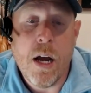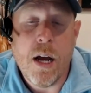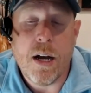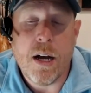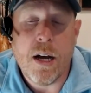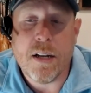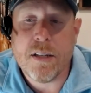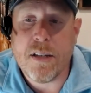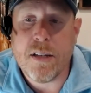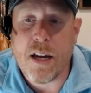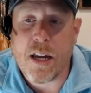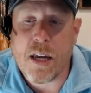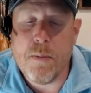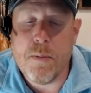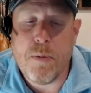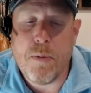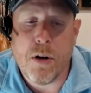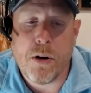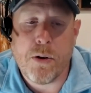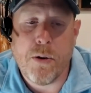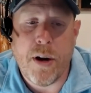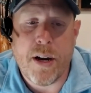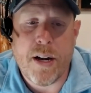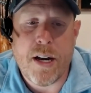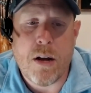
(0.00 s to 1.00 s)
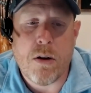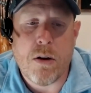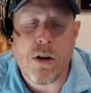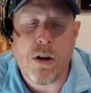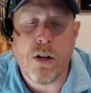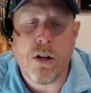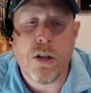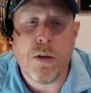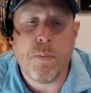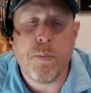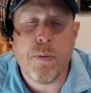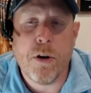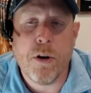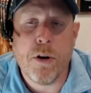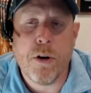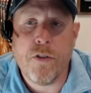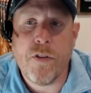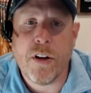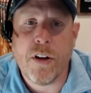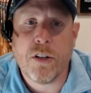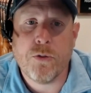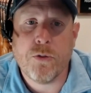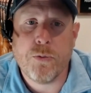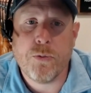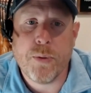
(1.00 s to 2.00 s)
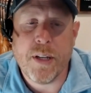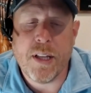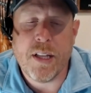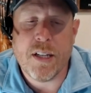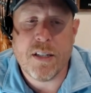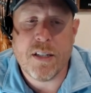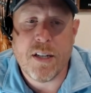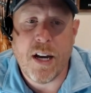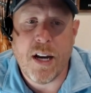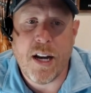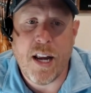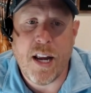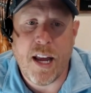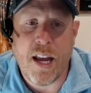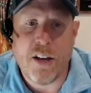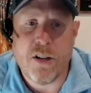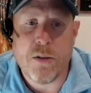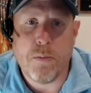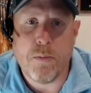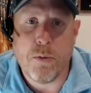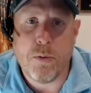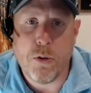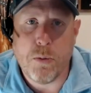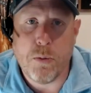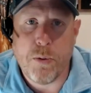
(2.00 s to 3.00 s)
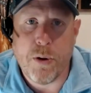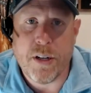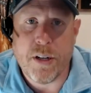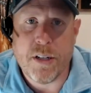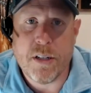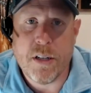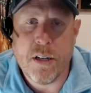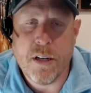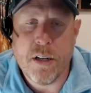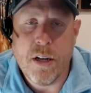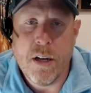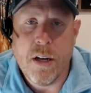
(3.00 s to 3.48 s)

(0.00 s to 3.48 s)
a second book right now called The Perfect Real Estate Agent Blueprint.